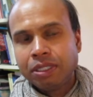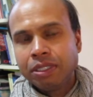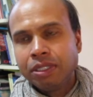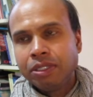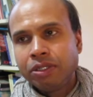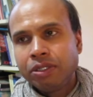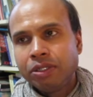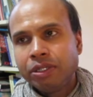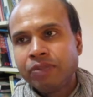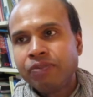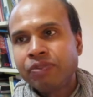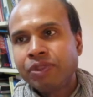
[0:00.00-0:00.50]
You
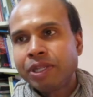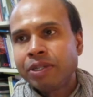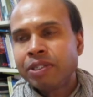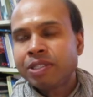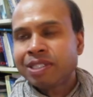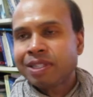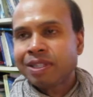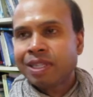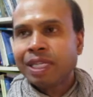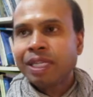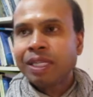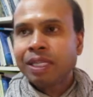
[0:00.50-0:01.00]
know, if
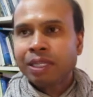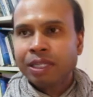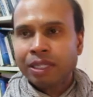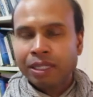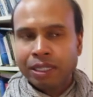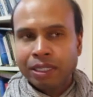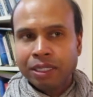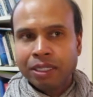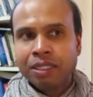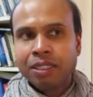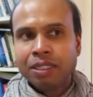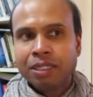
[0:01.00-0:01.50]
there's
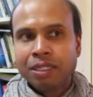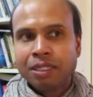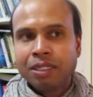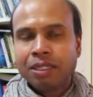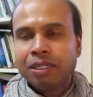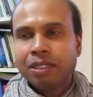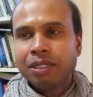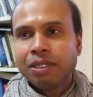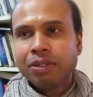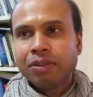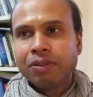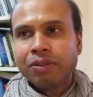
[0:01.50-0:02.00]
thinking,
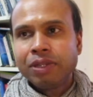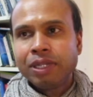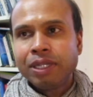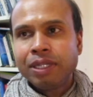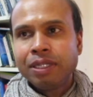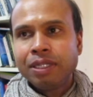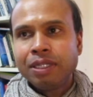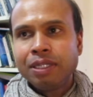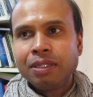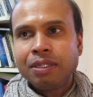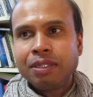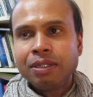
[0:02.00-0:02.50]

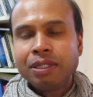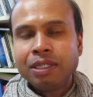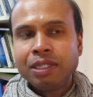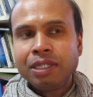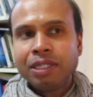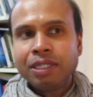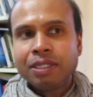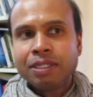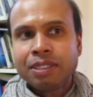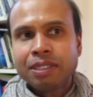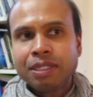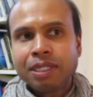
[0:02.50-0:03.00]
then
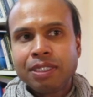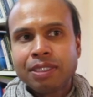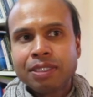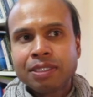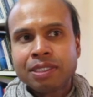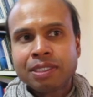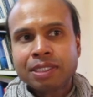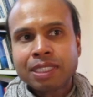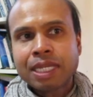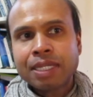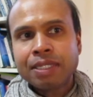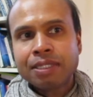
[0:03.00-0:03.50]
it, it's
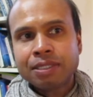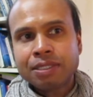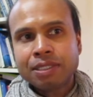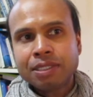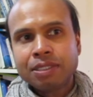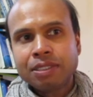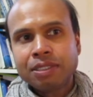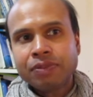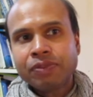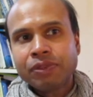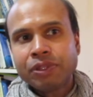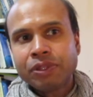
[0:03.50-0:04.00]
sensed
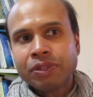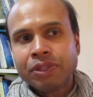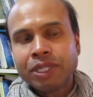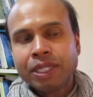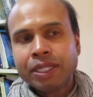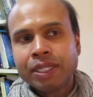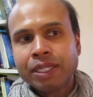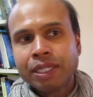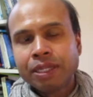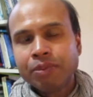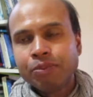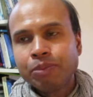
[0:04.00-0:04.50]
as if the
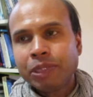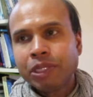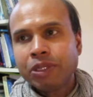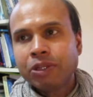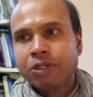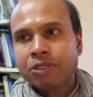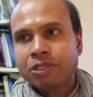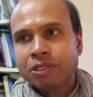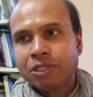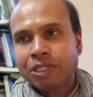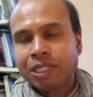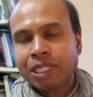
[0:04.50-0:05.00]
thinking
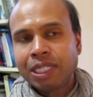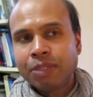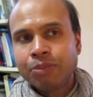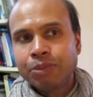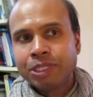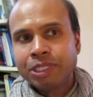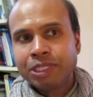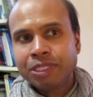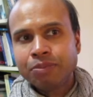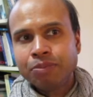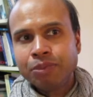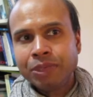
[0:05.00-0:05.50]
belongs to the
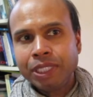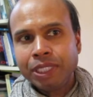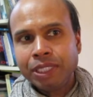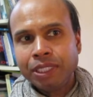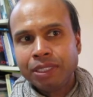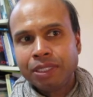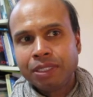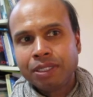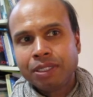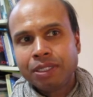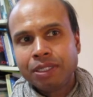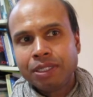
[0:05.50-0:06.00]
limited me.
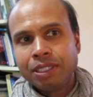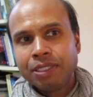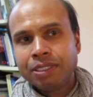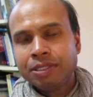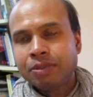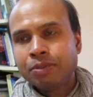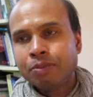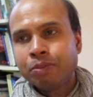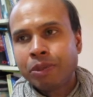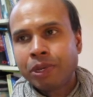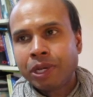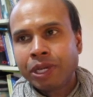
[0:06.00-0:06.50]
These
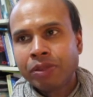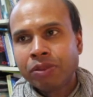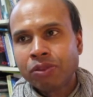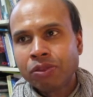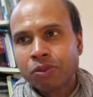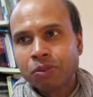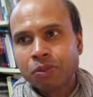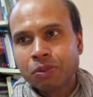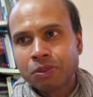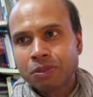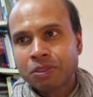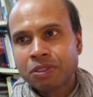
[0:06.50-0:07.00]
are my
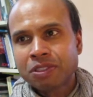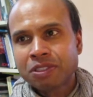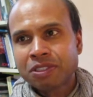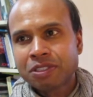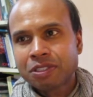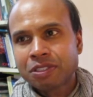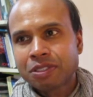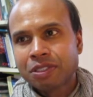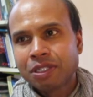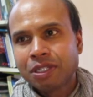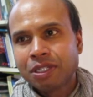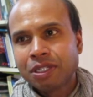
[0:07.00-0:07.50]

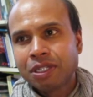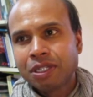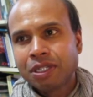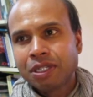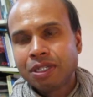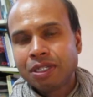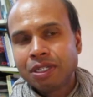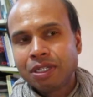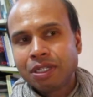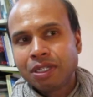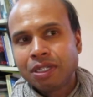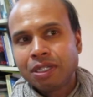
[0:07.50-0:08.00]
thoughts
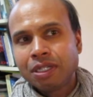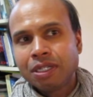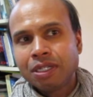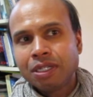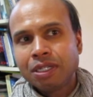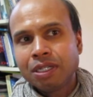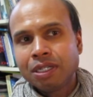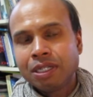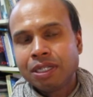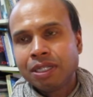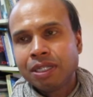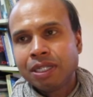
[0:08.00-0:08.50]

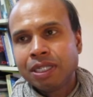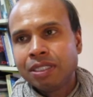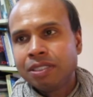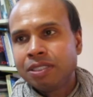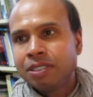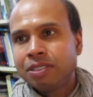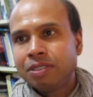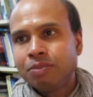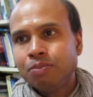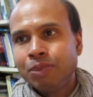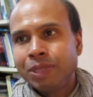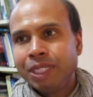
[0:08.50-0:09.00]
uh, and
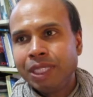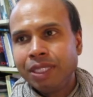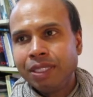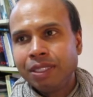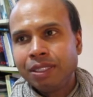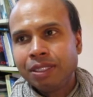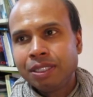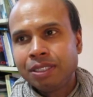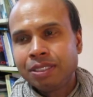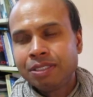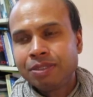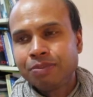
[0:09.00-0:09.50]
this is me,
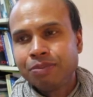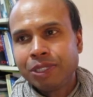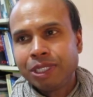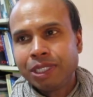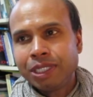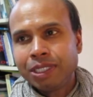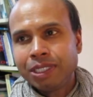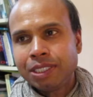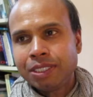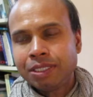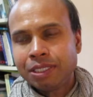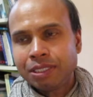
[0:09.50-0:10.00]
and this is
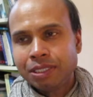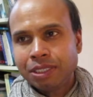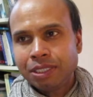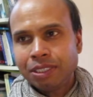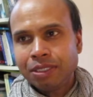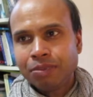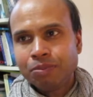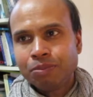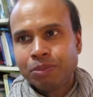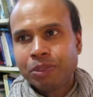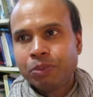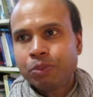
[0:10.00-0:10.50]
my identity.
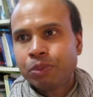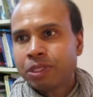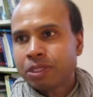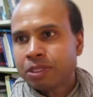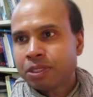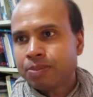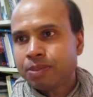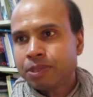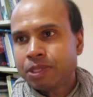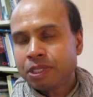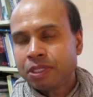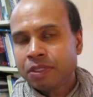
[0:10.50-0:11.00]
But
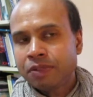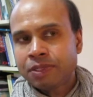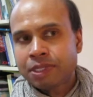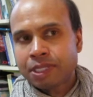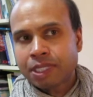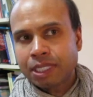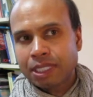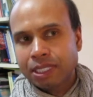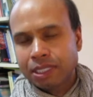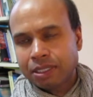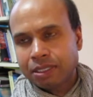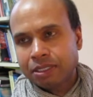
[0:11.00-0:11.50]
what observes
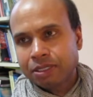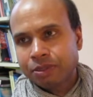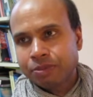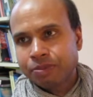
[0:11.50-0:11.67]
that?